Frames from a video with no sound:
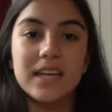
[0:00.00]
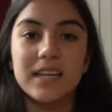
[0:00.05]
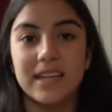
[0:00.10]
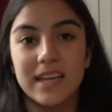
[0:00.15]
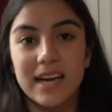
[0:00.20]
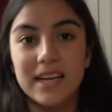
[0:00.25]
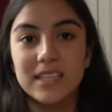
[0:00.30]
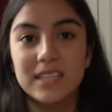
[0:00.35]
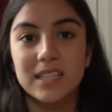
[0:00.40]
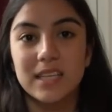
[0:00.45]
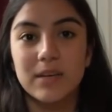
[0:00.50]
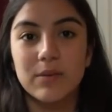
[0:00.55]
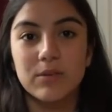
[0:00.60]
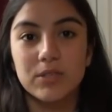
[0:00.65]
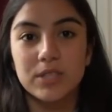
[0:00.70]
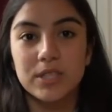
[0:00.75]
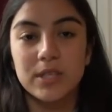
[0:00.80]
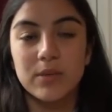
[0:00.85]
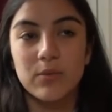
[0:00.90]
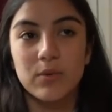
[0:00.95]
guess like
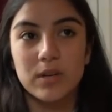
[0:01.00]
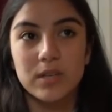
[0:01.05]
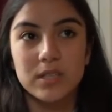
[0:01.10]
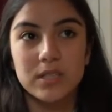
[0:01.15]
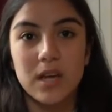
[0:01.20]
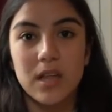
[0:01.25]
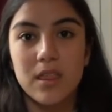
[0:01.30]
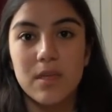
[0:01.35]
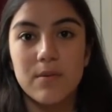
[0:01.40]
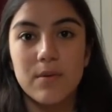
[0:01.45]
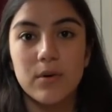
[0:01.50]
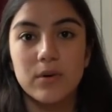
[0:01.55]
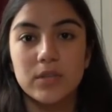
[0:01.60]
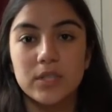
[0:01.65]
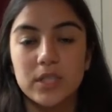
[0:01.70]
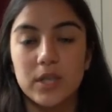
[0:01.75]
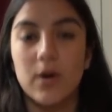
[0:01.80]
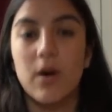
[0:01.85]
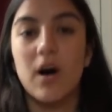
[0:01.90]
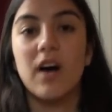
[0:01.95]
what she works on the
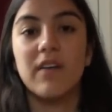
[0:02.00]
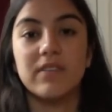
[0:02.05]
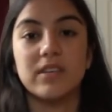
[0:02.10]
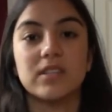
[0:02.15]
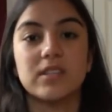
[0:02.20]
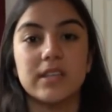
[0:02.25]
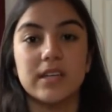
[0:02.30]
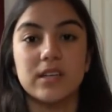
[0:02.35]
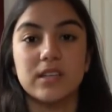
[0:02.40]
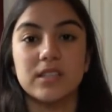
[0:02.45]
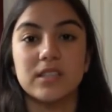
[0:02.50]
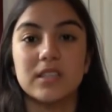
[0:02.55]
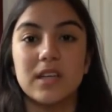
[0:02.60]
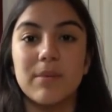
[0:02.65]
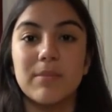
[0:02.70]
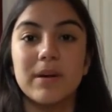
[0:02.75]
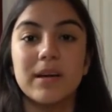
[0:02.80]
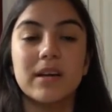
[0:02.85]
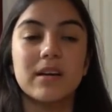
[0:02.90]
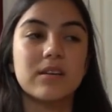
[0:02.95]
most, you know, obviously her
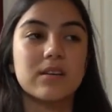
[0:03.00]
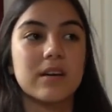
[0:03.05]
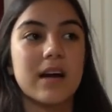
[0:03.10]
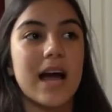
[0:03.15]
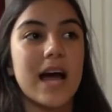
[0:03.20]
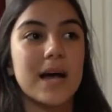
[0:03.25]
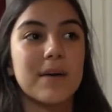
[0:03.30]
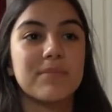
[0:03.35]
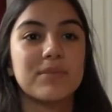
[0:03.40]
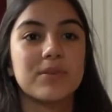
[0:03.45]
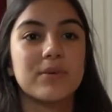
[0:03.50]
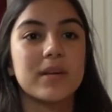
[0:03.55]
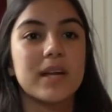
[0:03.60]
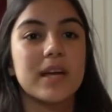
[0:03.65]
stomach, her abs or